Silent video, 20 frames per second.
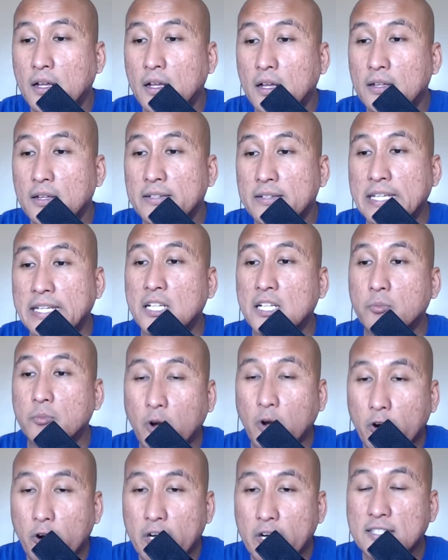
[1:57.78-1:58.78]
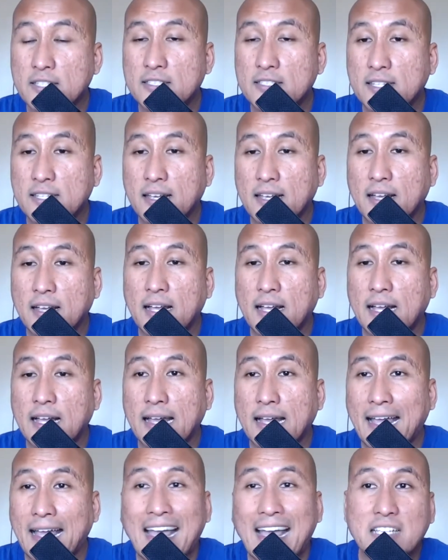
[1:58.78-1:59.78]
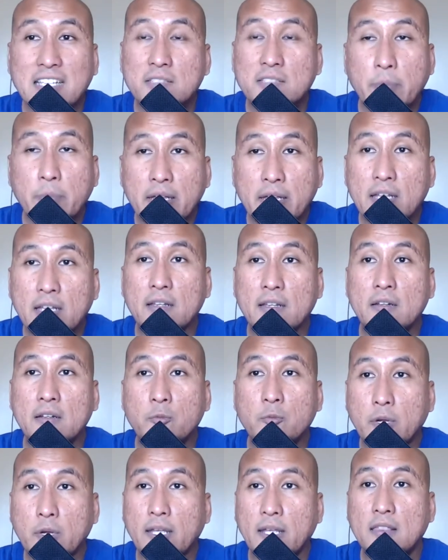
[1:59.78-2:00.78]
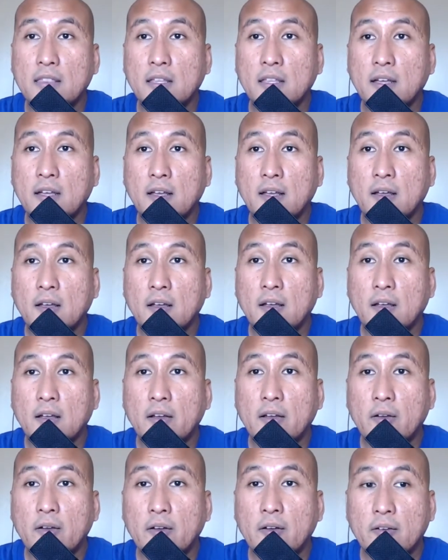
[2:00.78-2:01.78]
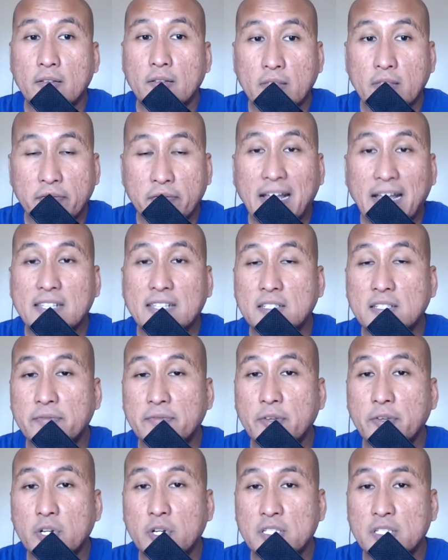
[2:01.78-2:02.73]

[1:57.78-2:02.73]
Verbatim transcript: Neal Moritz has been with the Fast and the Furious